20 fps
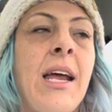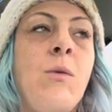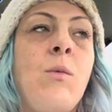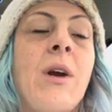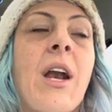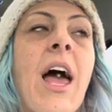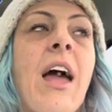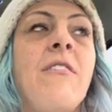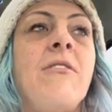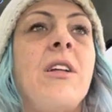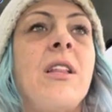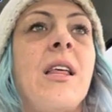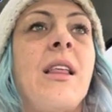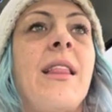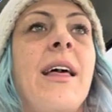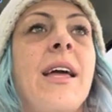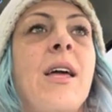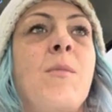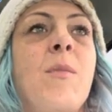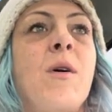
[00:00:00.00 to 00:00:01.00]
And what I really
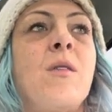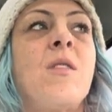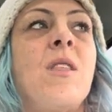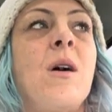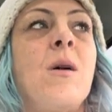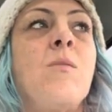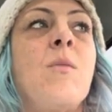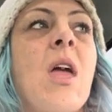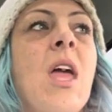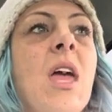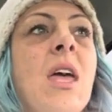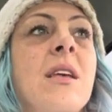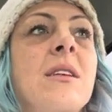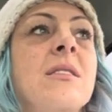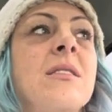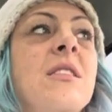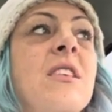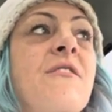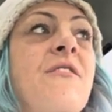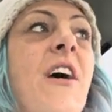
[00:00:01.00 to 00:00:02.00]
like about them is
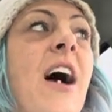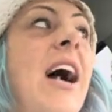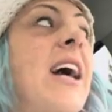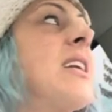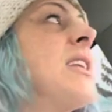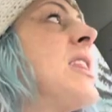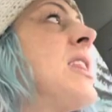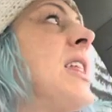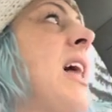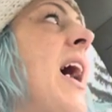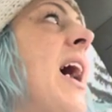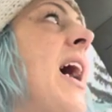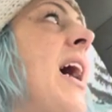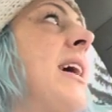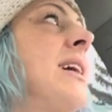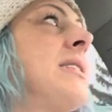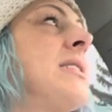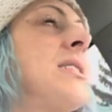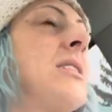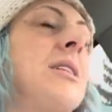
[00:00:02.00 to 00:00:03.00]
the fact
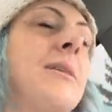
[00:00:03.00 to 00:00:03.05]
that